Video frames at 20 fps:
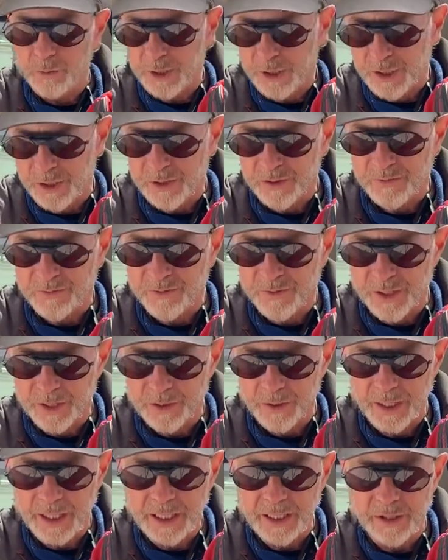which is
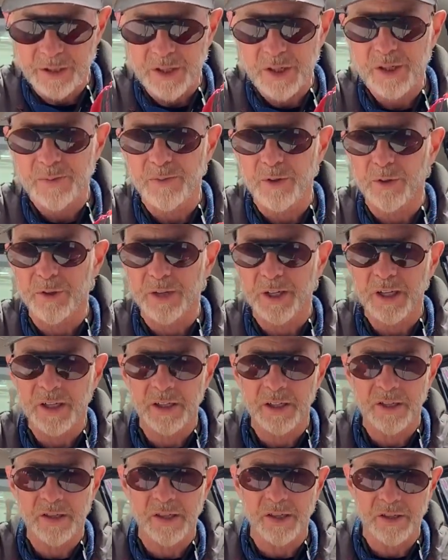very smooth and
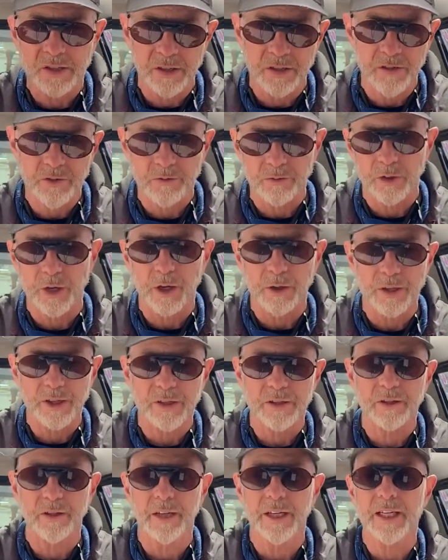consistent throughout
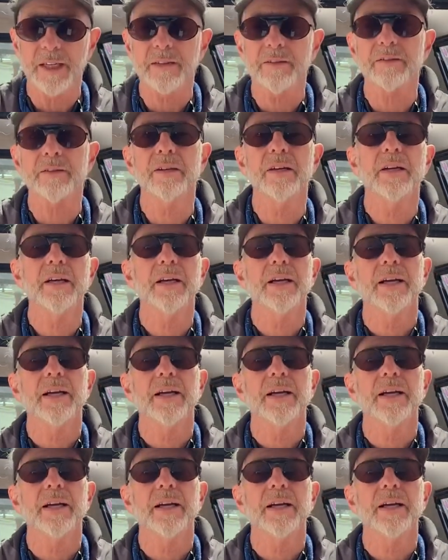its length,